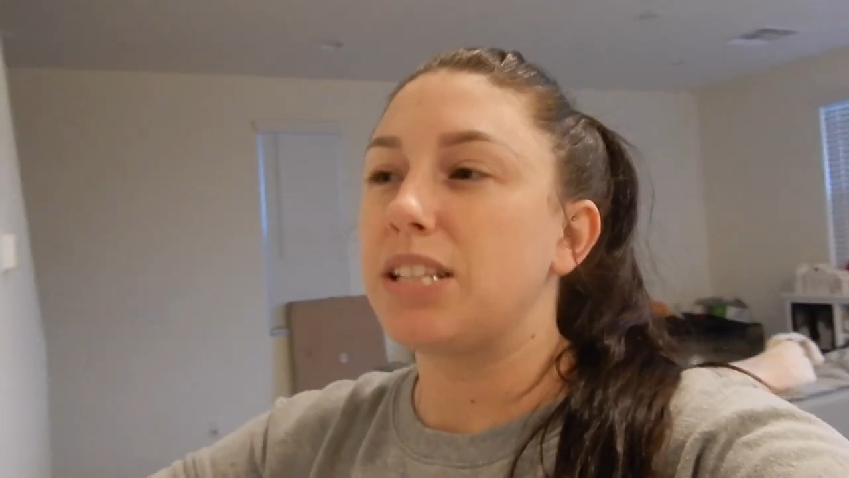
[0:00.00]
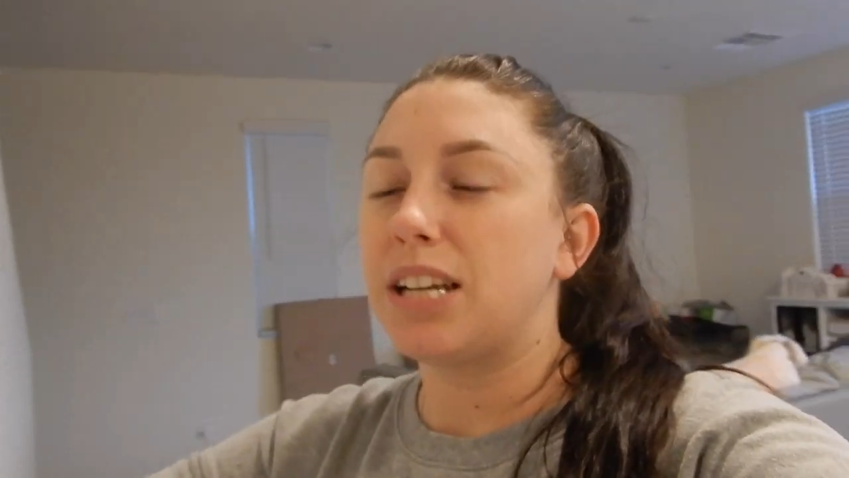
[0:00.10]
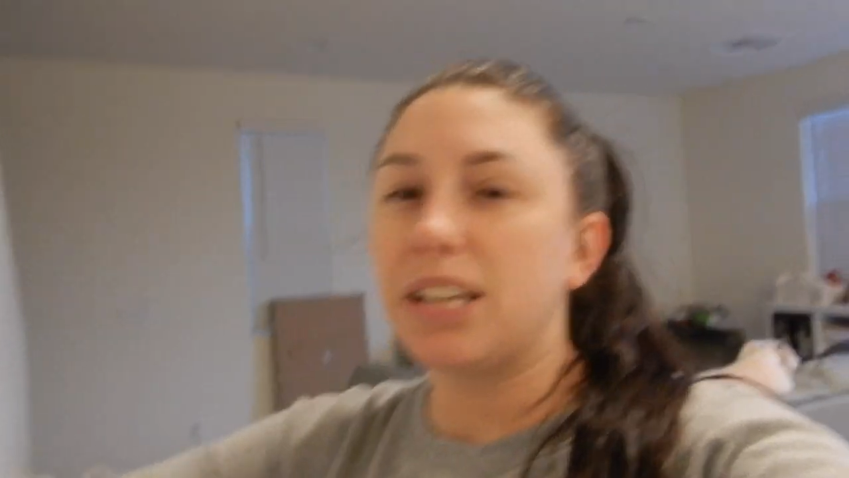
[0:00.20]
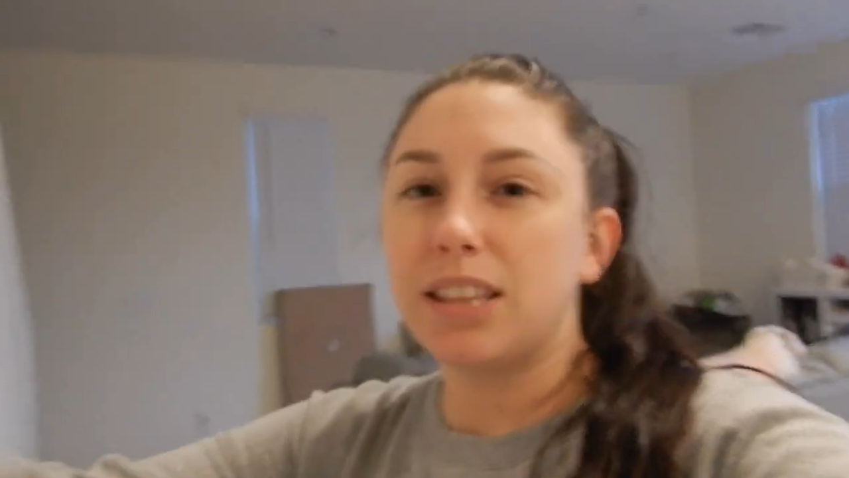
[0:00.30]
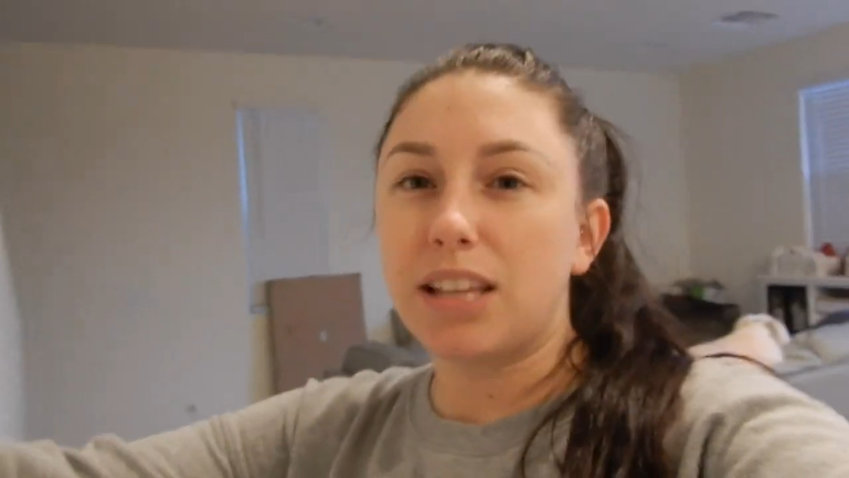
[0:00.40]

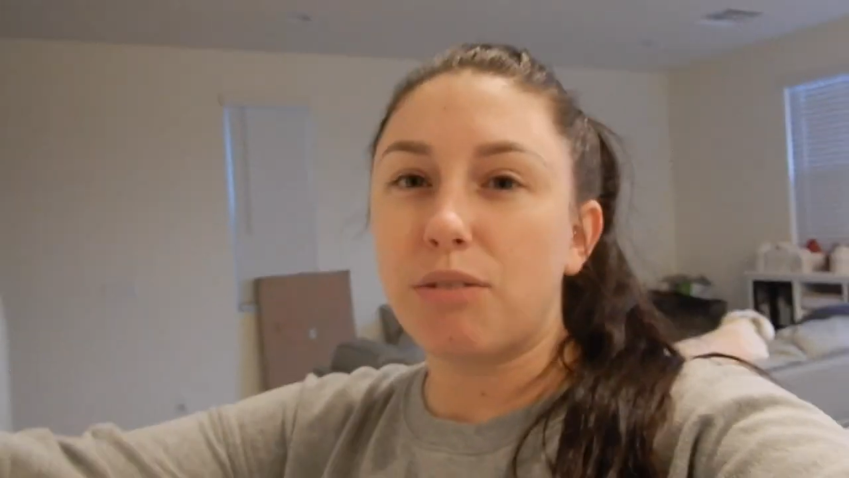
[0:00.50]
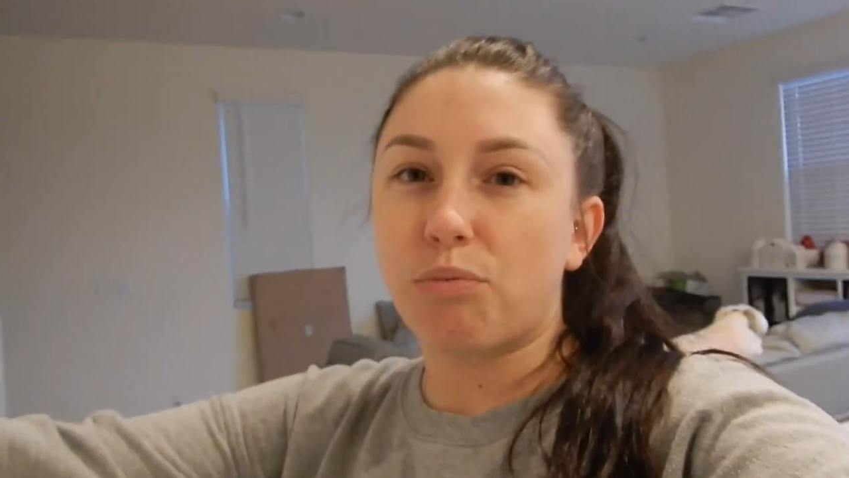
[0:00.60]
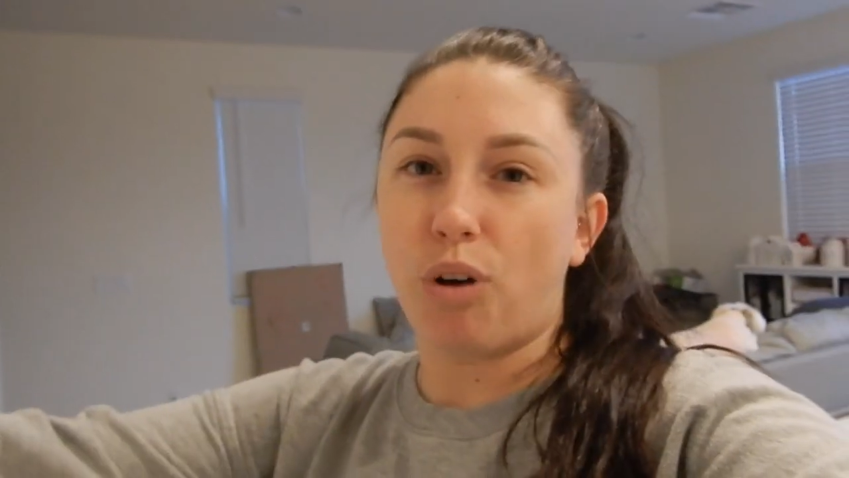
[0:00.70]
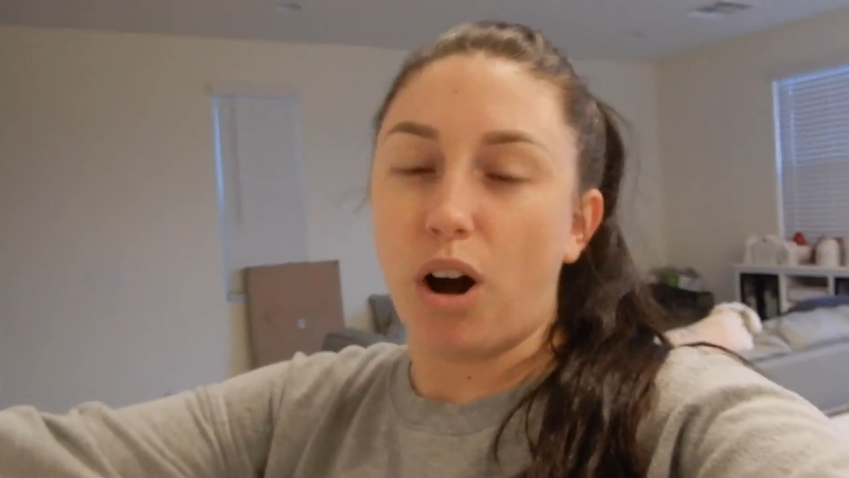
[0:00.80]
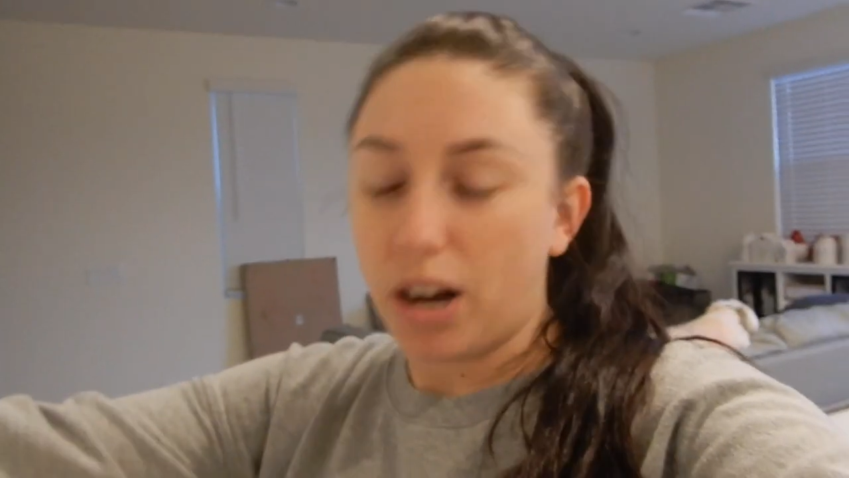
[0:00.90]
thinking
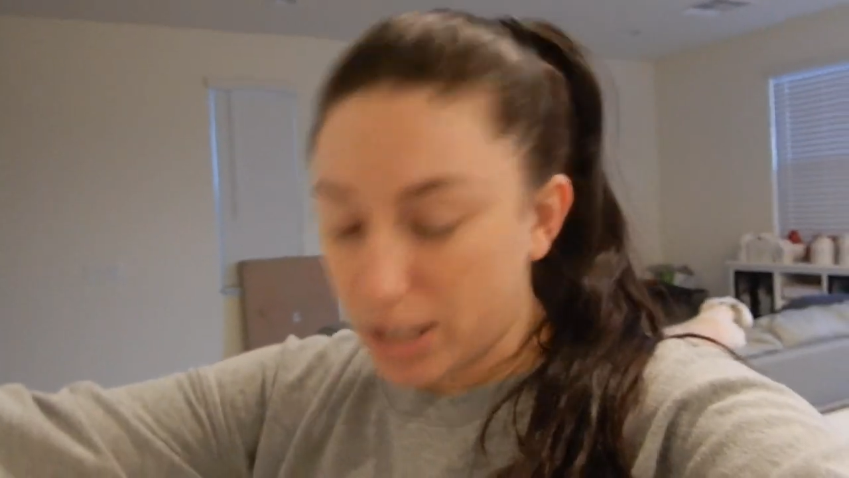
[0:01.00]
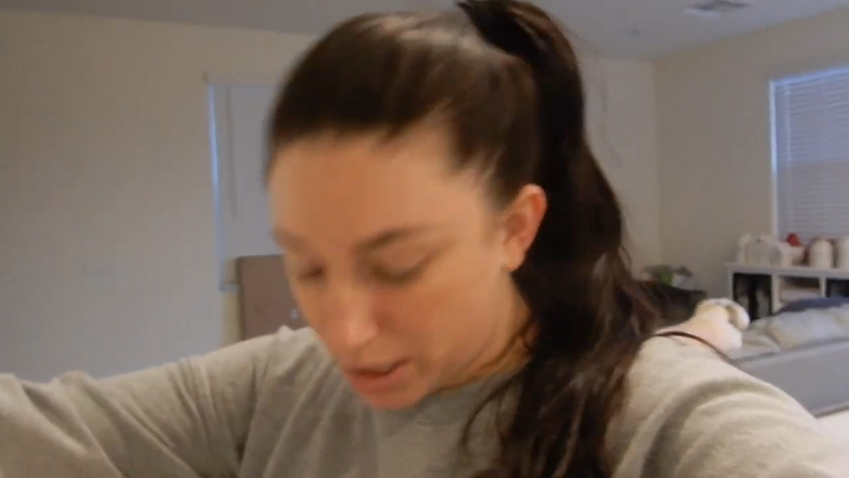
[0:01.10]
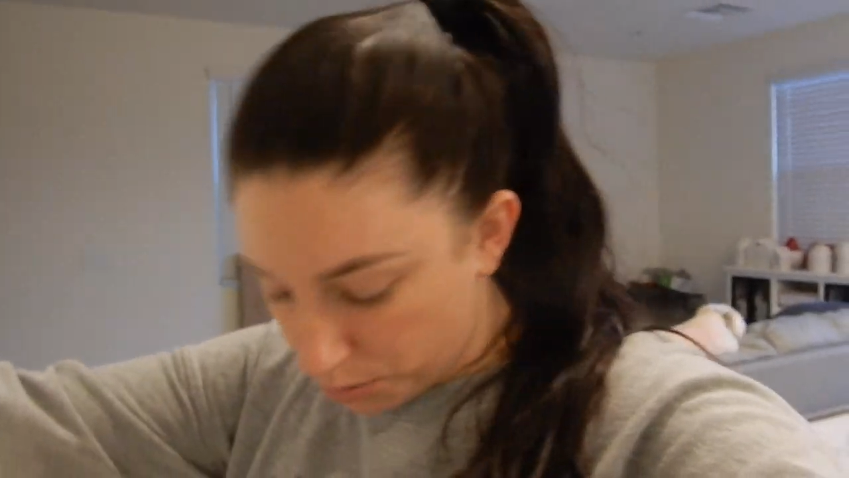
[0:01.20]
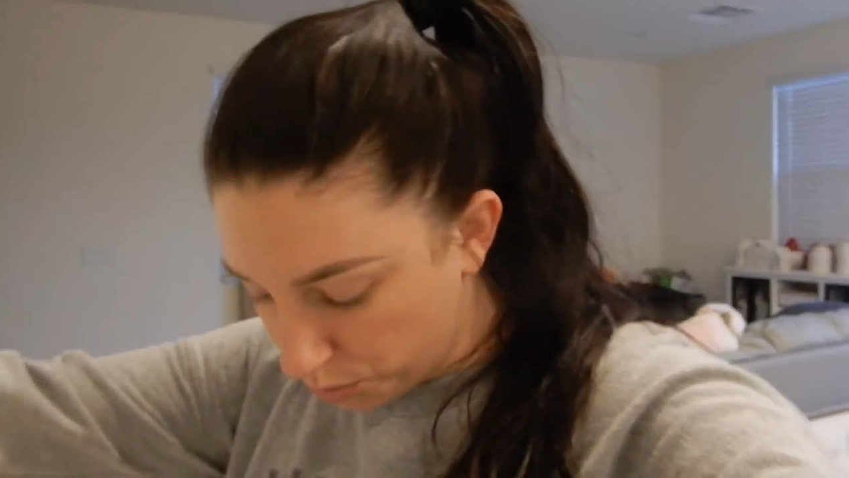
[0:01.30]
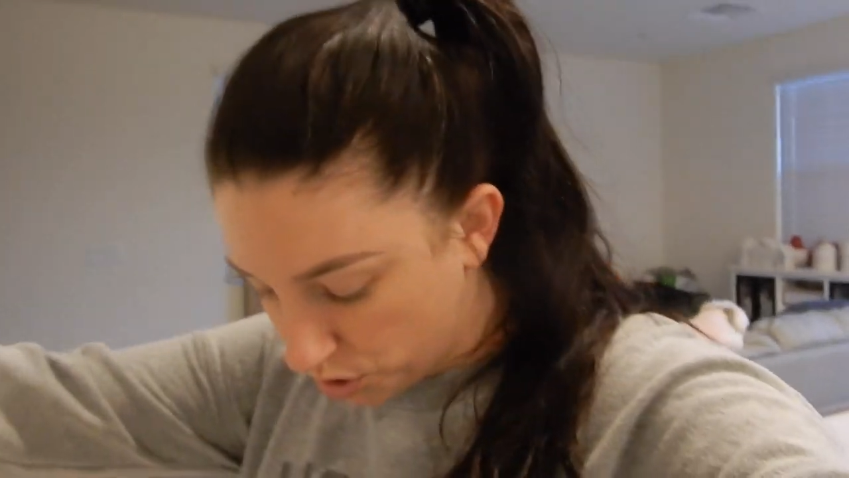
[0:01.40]
that
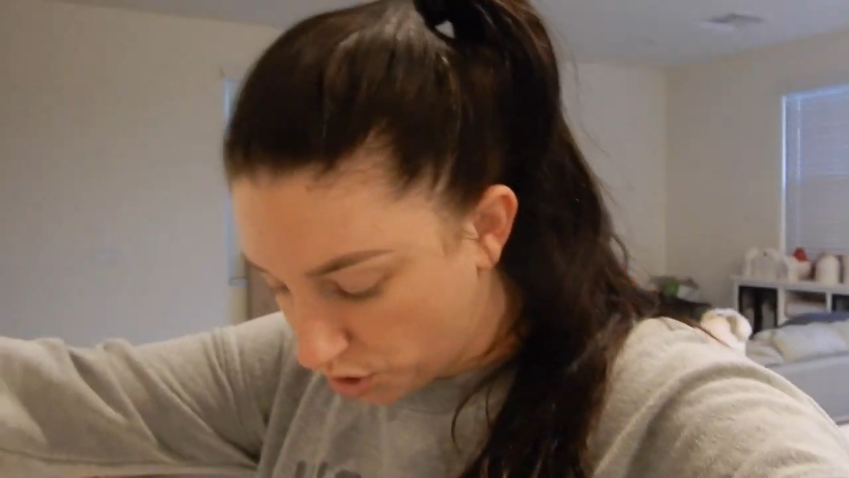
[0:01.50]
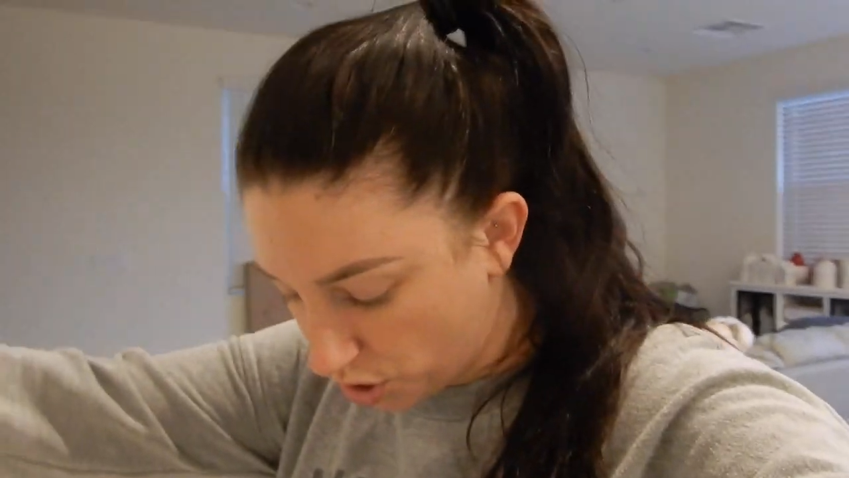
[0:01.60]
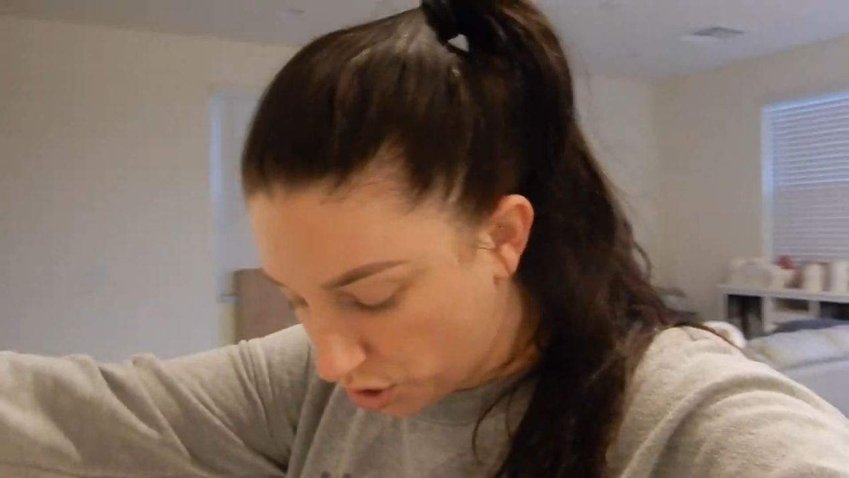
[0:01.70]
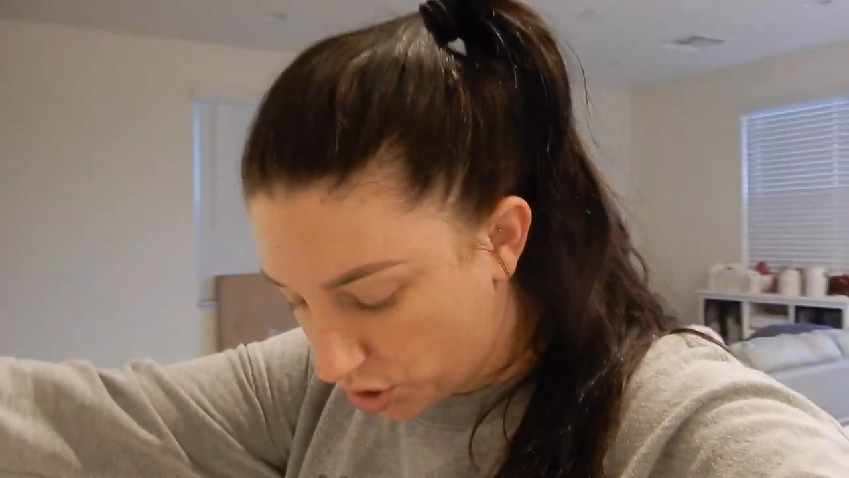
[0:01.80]
Ross was